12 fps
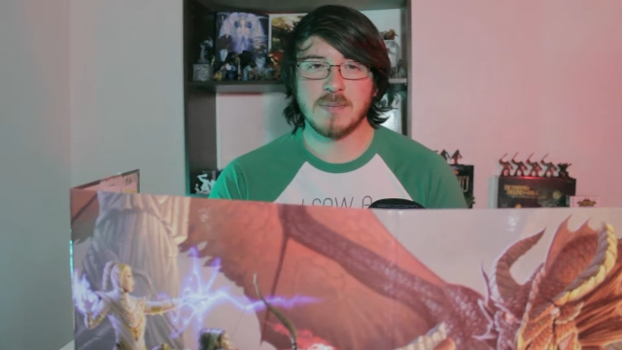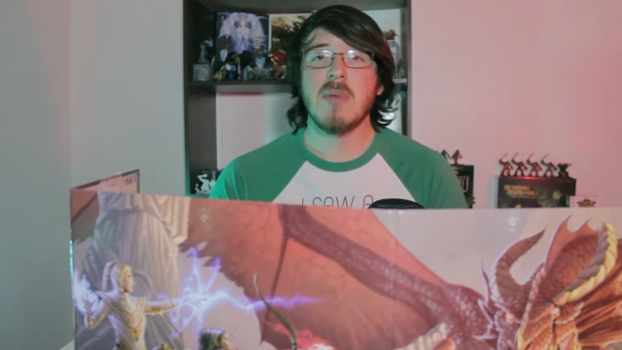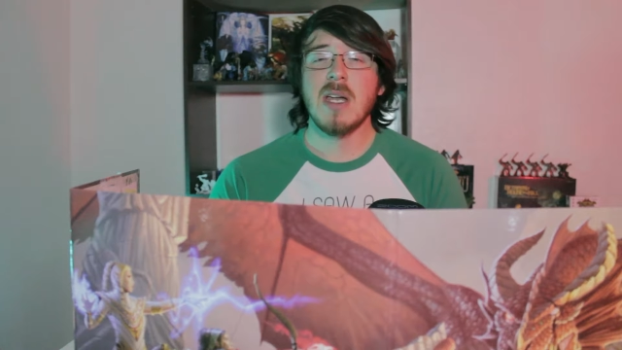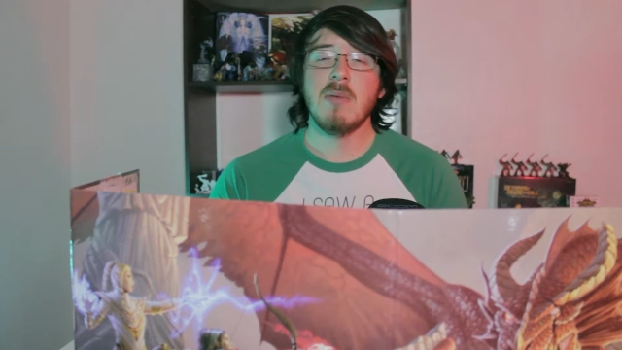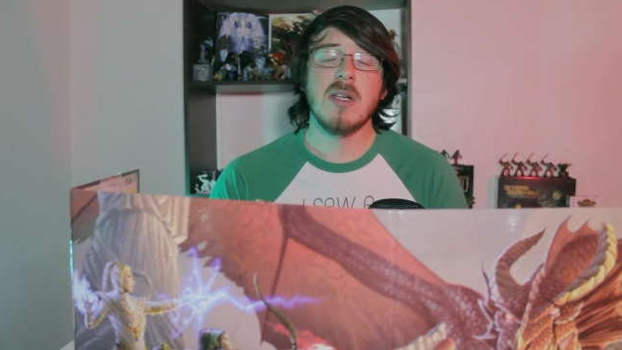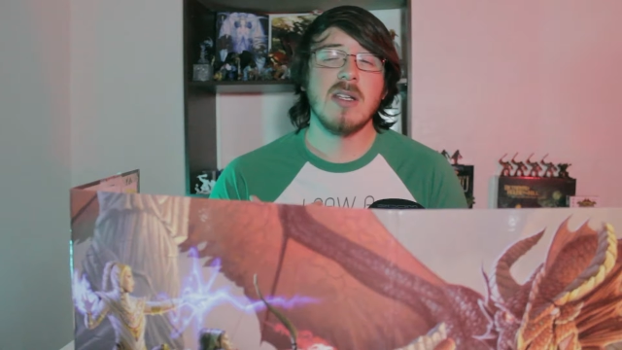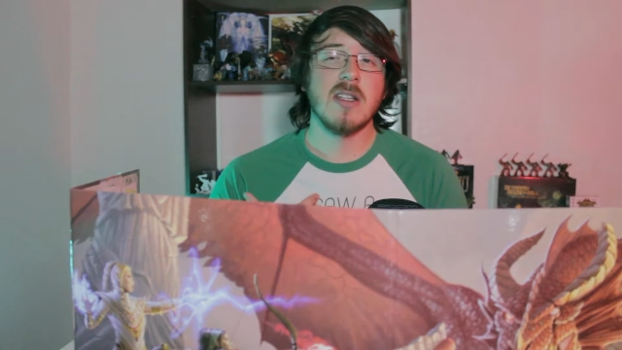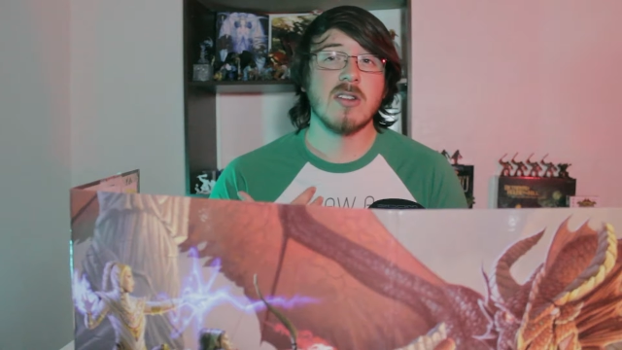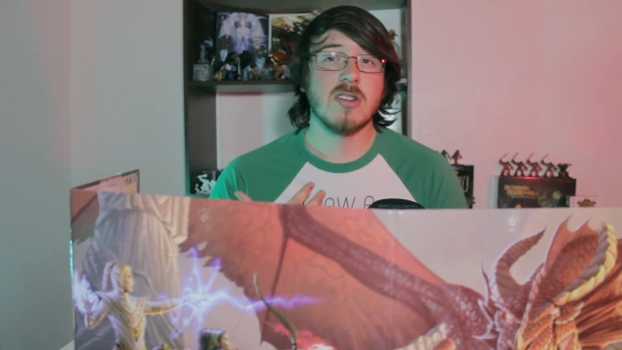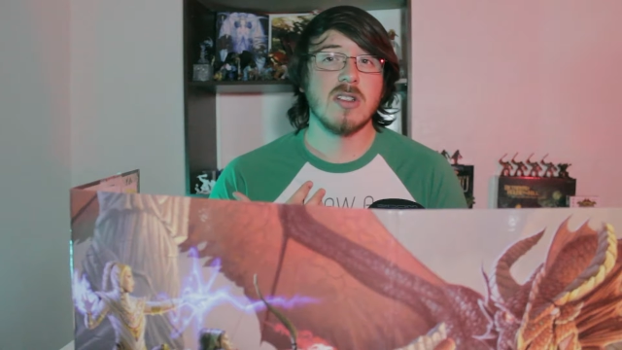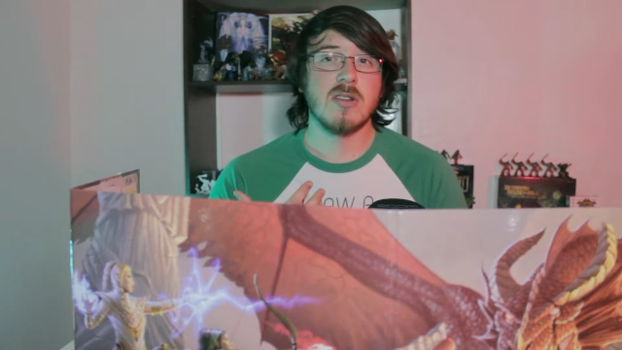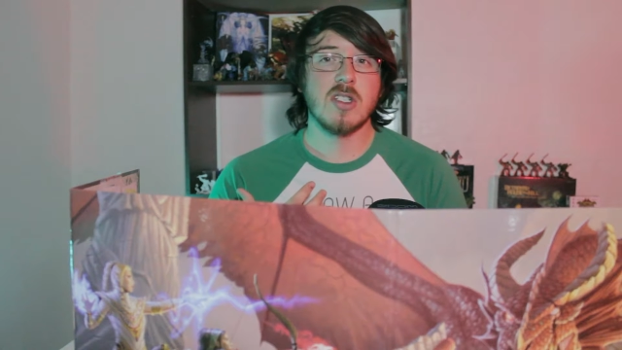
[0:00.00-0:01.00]
Maybe
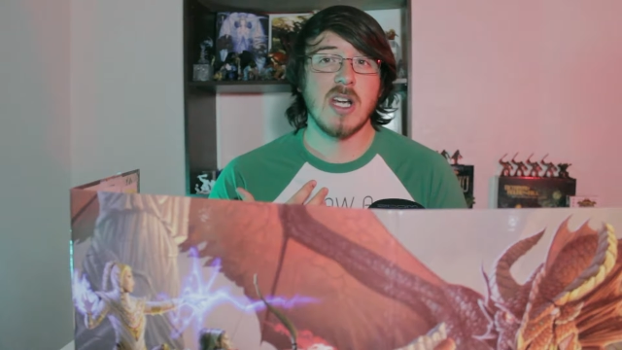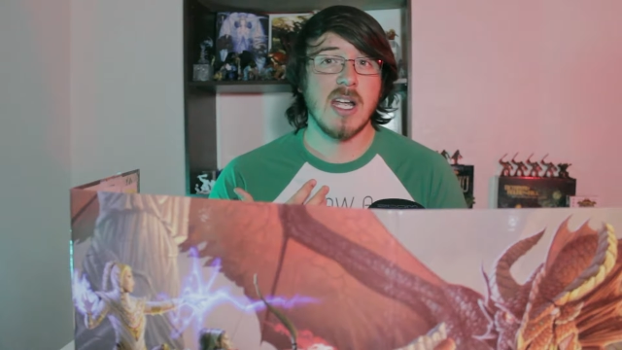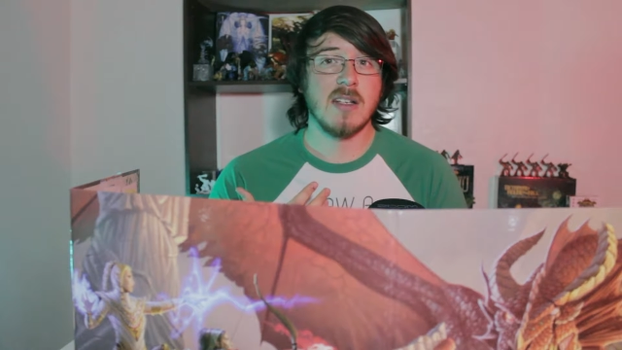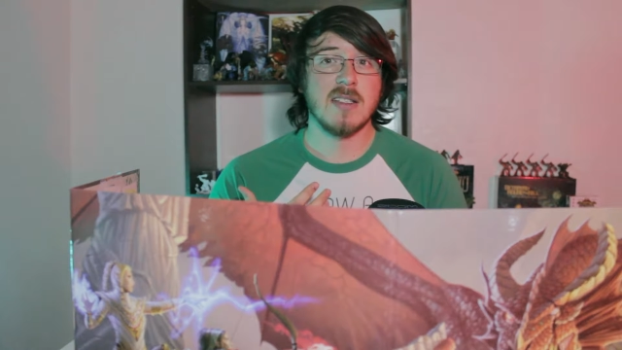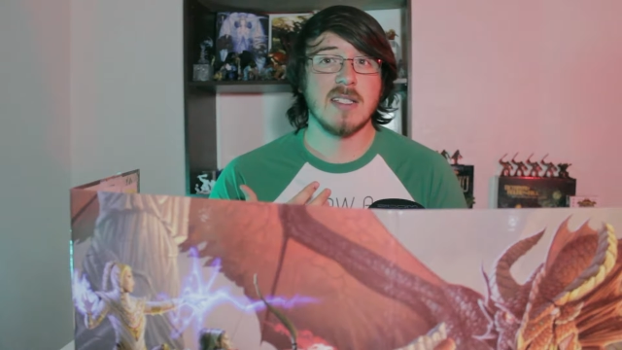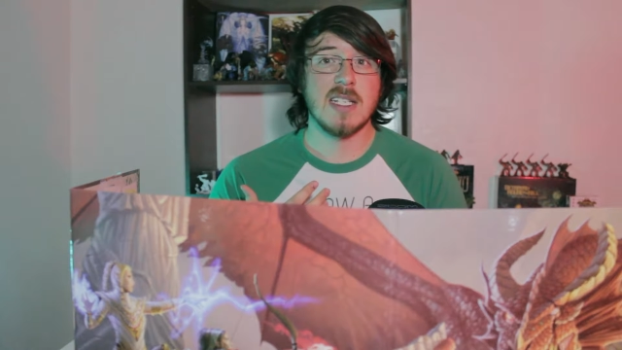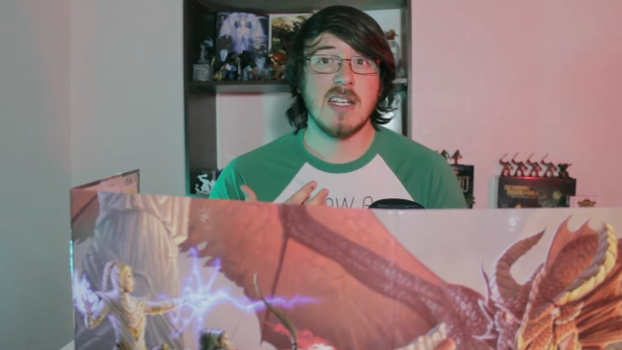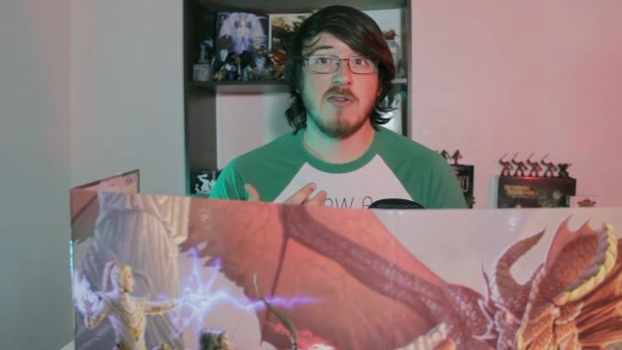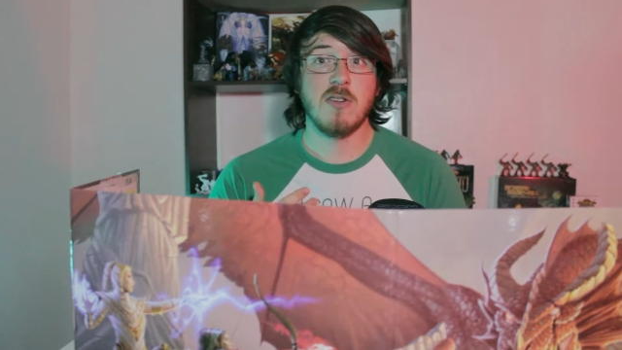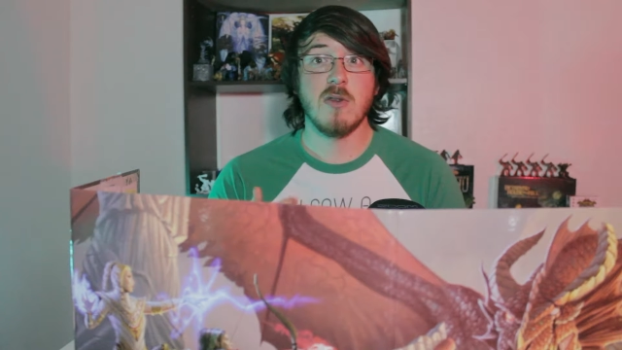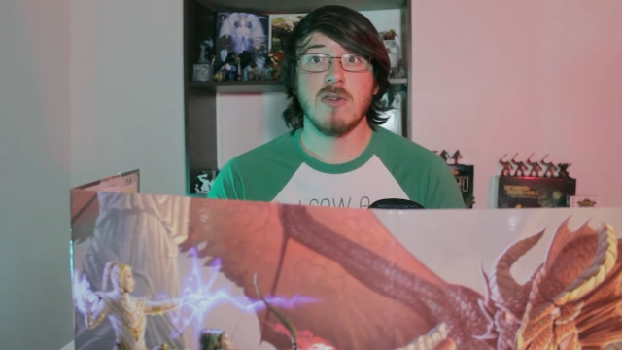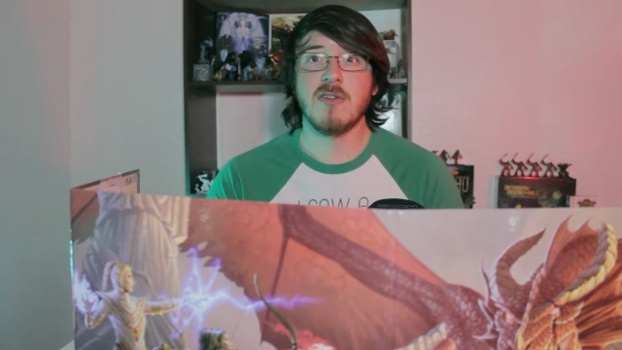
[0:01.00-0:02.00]
there's a chance
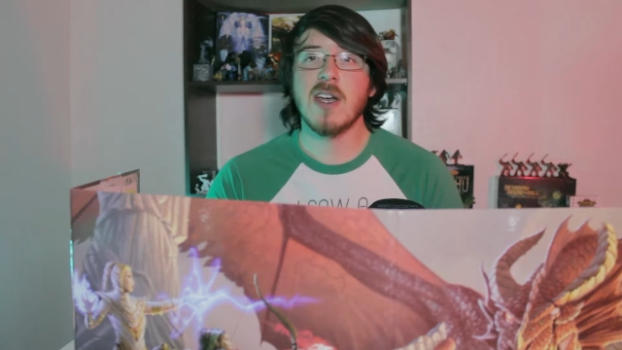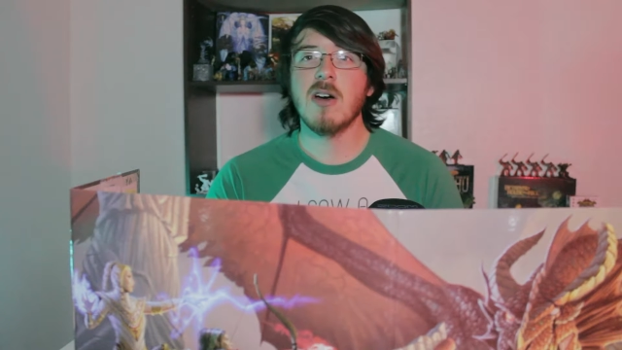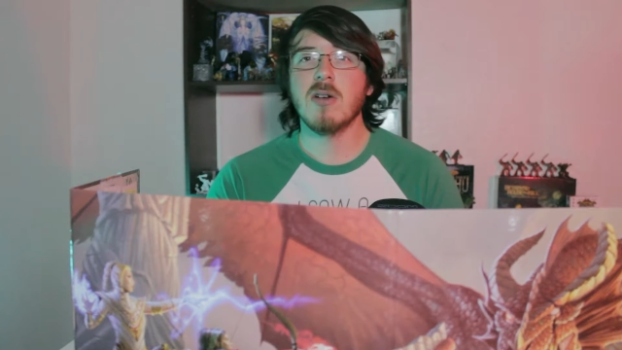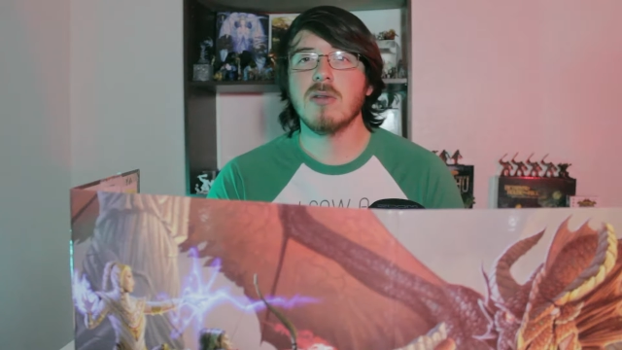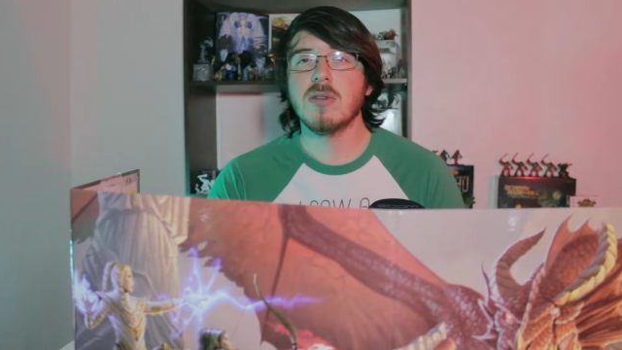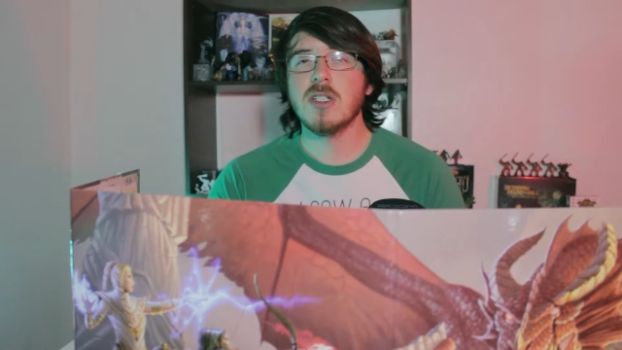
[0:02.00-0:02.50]
if you fail,